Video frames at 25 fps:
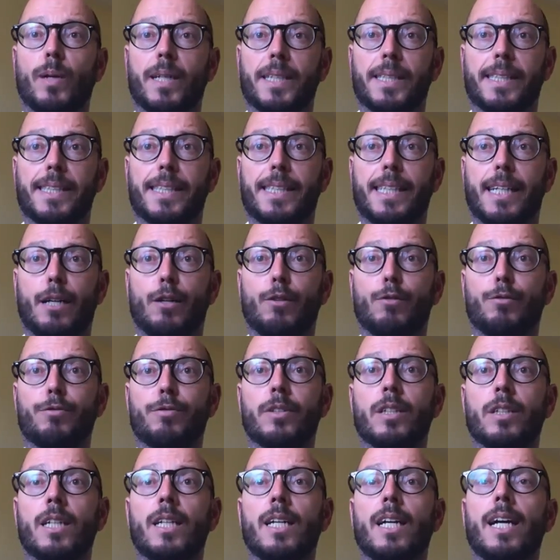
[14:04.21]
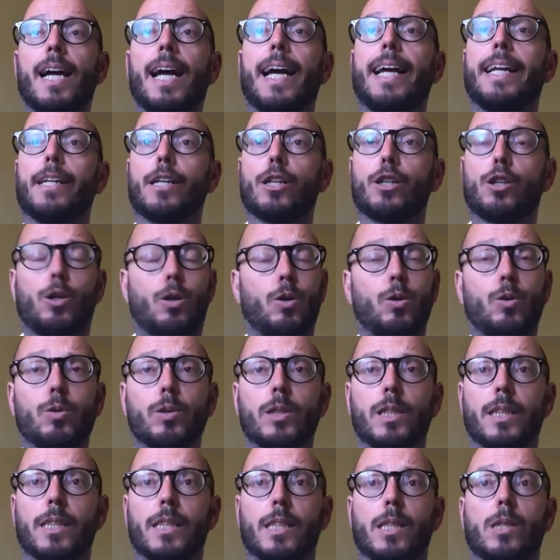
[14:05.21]
oneself in
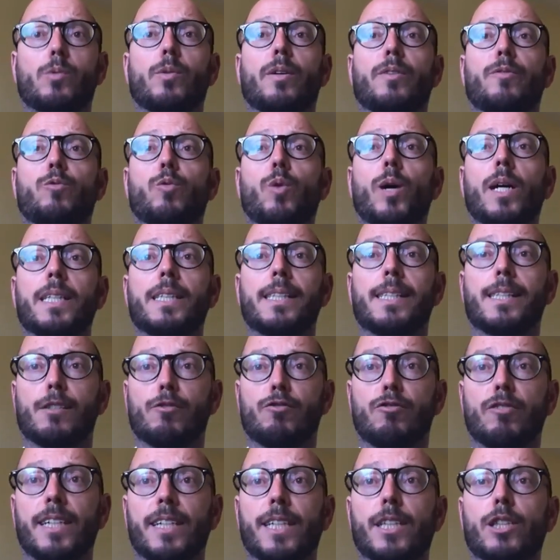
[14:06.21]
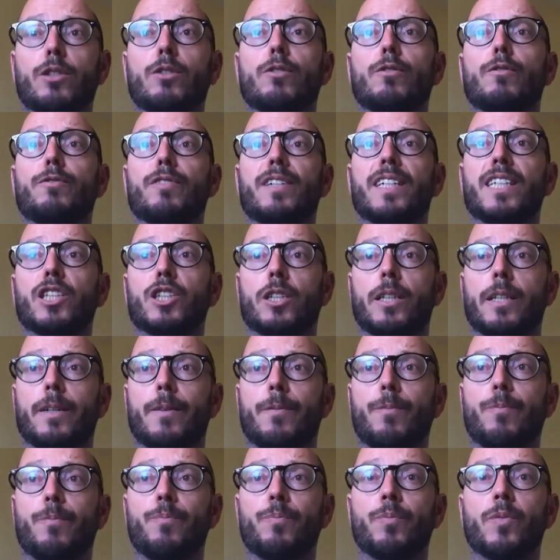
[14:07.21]
accordance with one's original
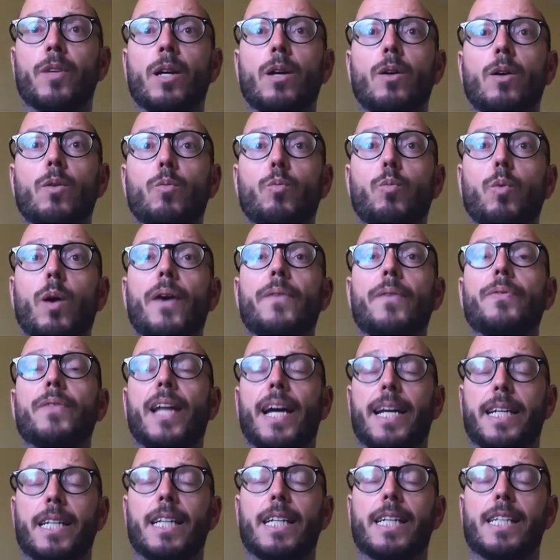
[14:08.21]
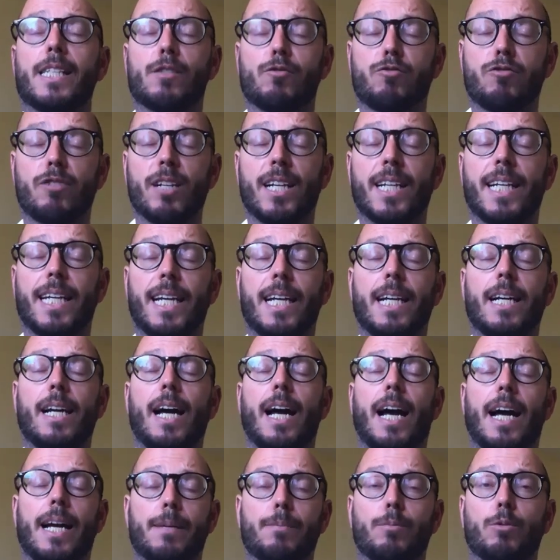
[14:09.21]
vision, one then is really
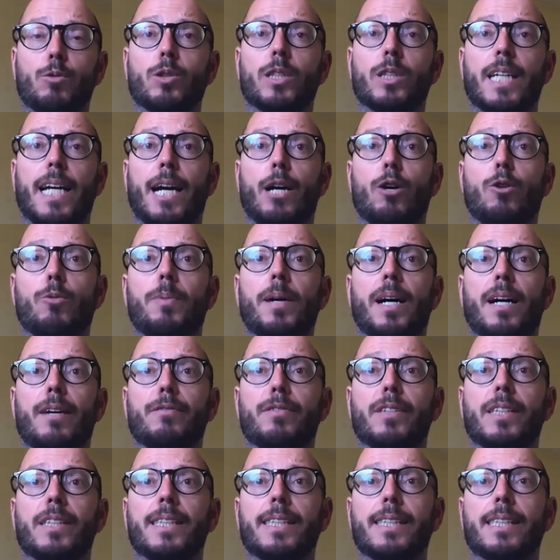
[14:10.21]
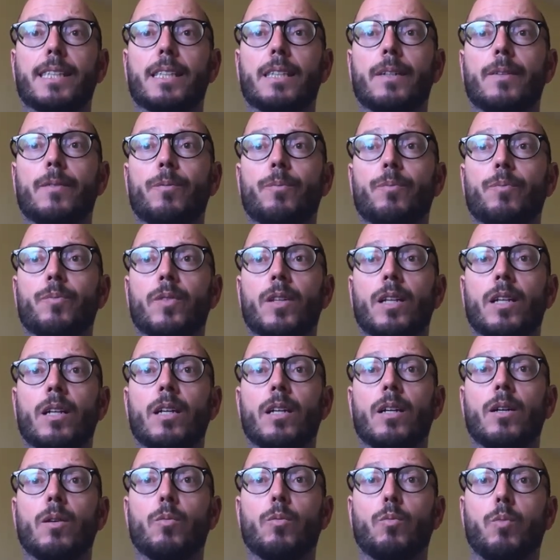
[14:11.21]
able to help others.
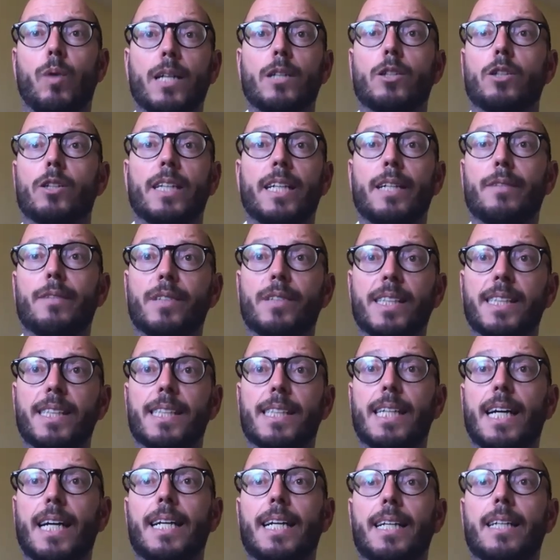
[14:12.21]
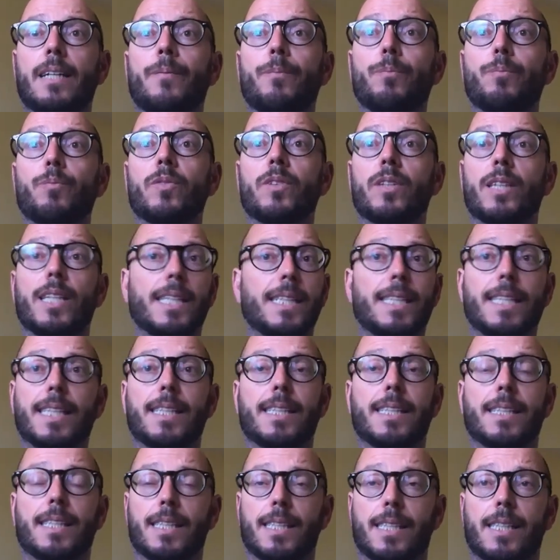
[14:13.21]
One could even say this
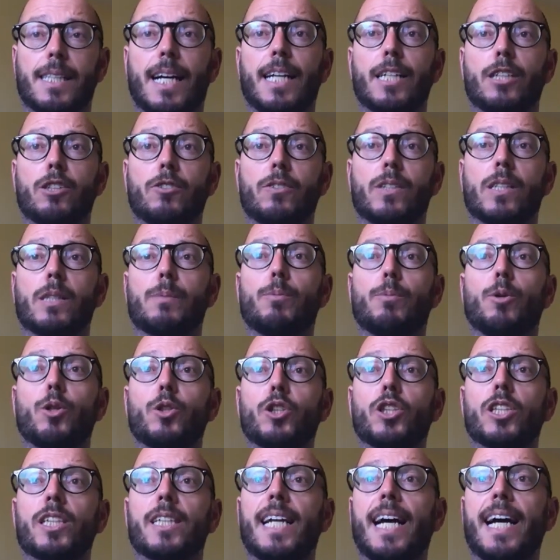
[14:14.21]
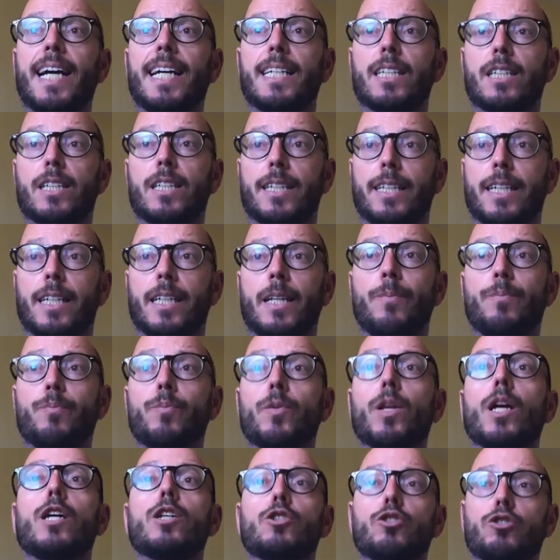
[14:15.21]
is a stage of spontaneity,
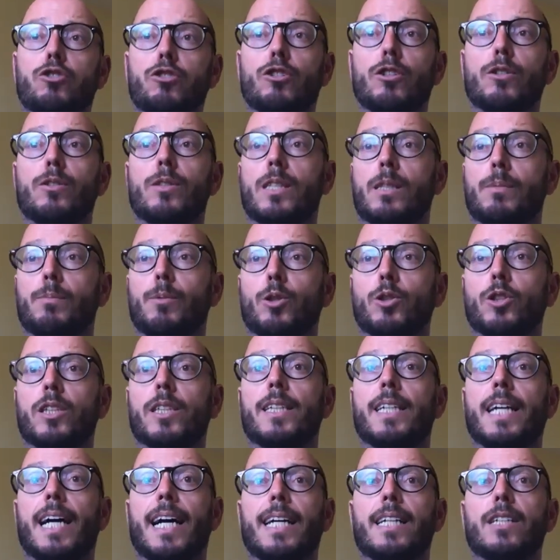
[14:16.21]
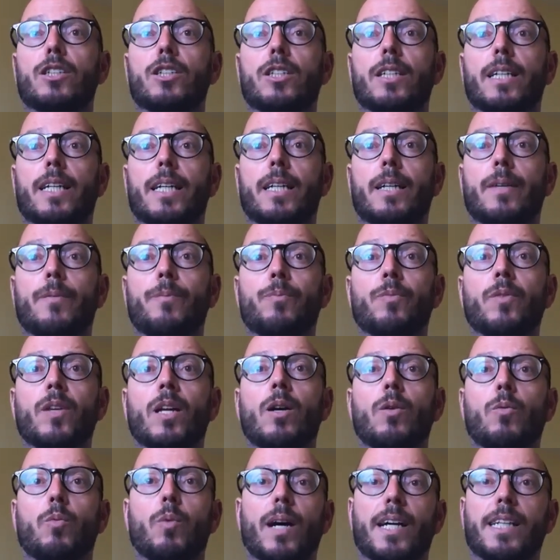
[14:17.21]
true spontaneity,
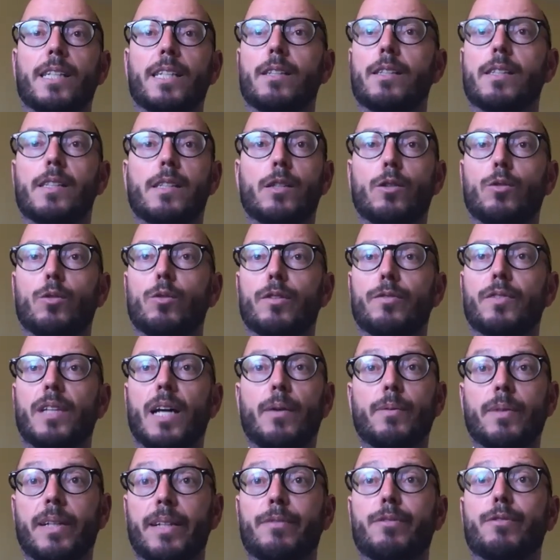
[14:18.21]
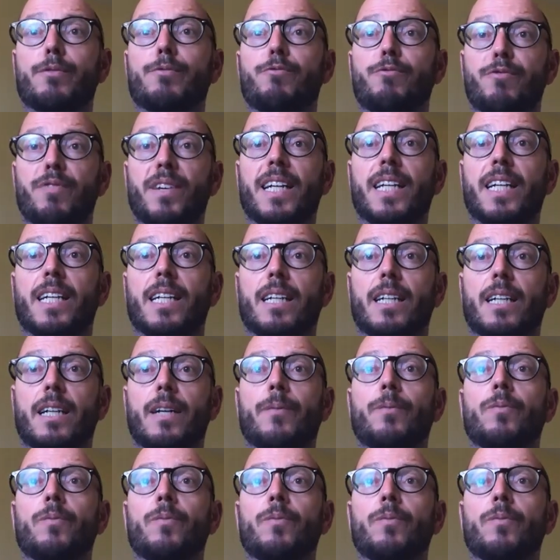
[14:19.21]
where you sort of don't even think